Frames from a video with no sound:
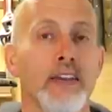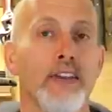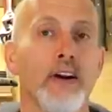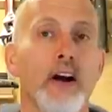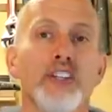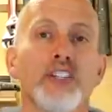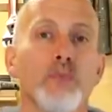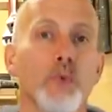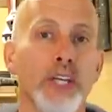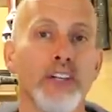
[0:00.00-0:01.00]
There are
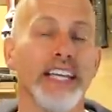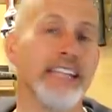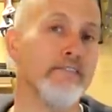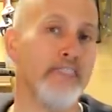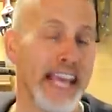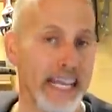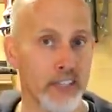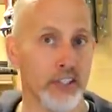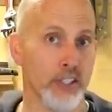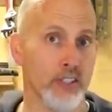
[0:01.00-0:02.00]
some real
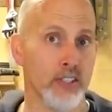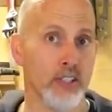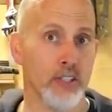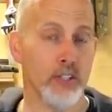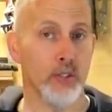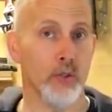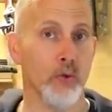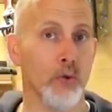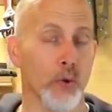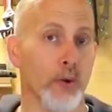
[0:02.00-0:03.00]
advantages
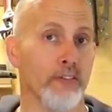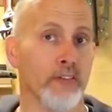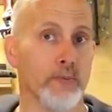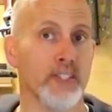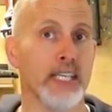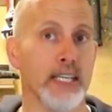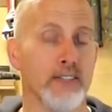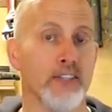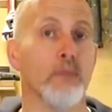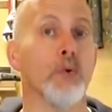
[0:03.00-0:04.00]
to growing from
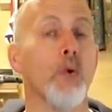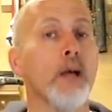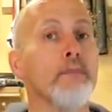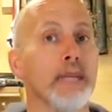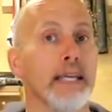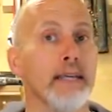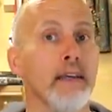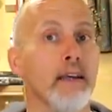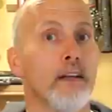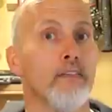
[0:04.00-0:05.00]
seeds. Number one being
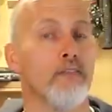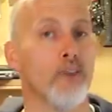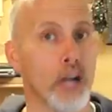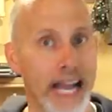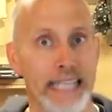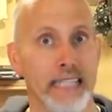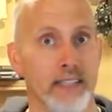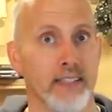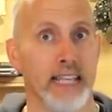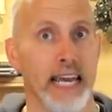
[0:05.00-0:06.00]

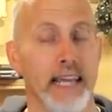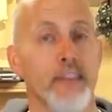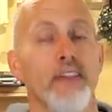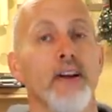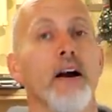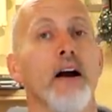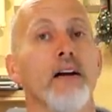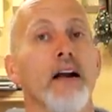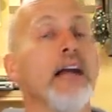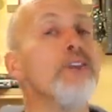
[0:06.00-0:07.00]
varieties, okay? There
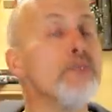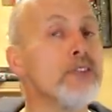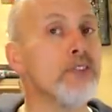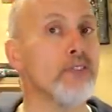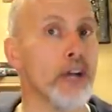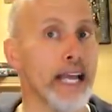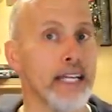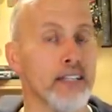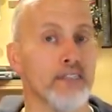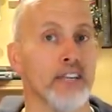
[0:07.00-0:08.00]
are hundreds of
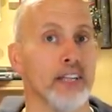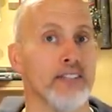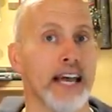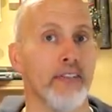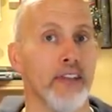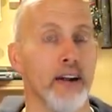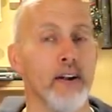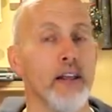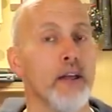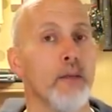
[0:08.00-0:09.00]
varieties of onions out
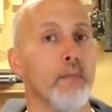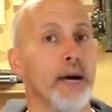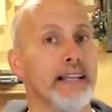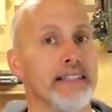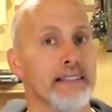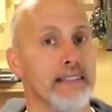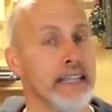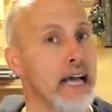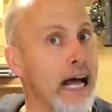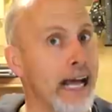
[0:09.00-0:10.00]
there, but
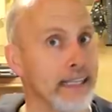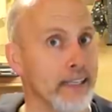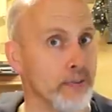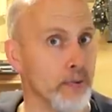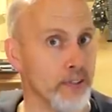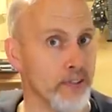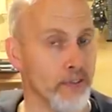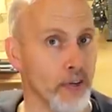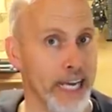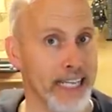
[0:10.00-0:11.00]
not hundreds of
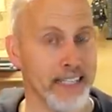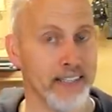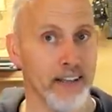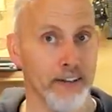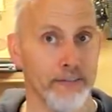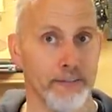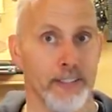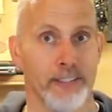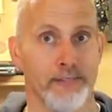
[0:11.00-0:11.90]
varieties of